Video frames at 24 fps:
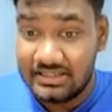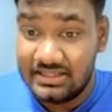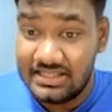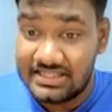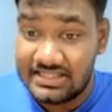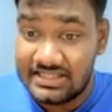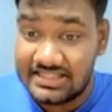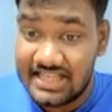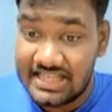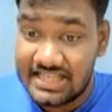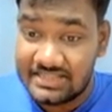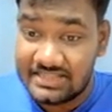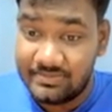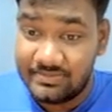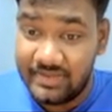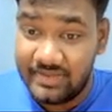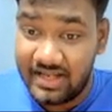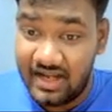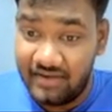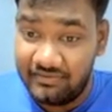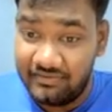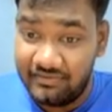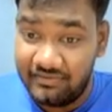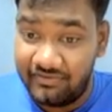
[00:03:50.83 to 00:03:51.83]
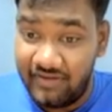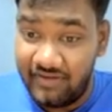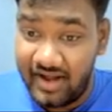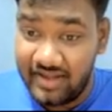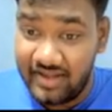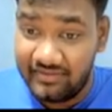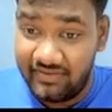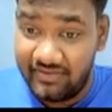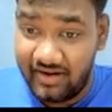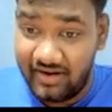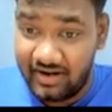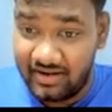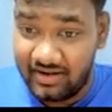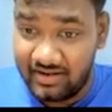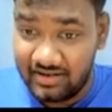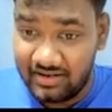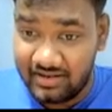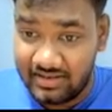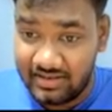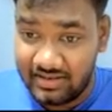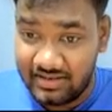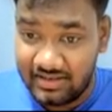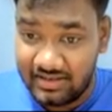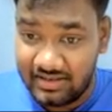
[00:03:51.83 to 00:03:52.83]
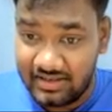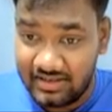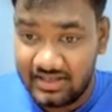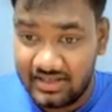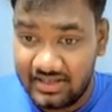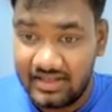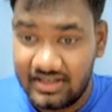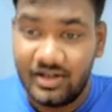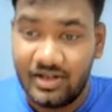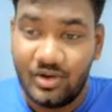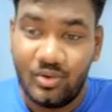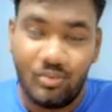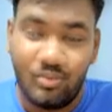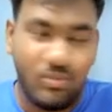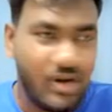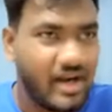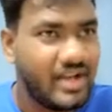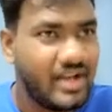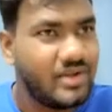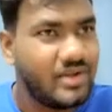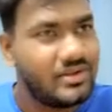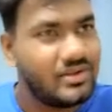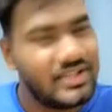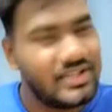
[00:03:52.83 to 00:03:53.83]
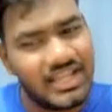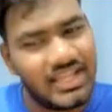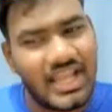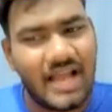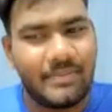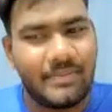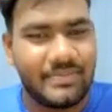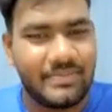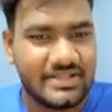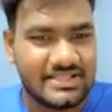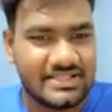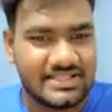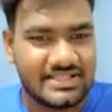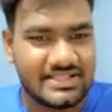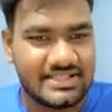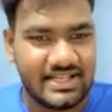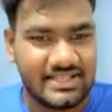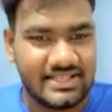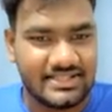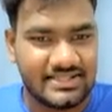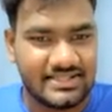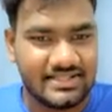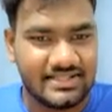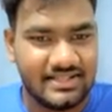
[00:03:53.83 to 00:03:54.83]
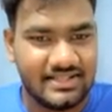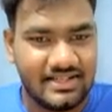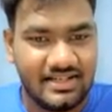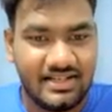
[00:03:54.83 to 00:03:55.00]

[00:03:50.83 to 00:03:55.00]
This has become 500. What do you think happens, guys?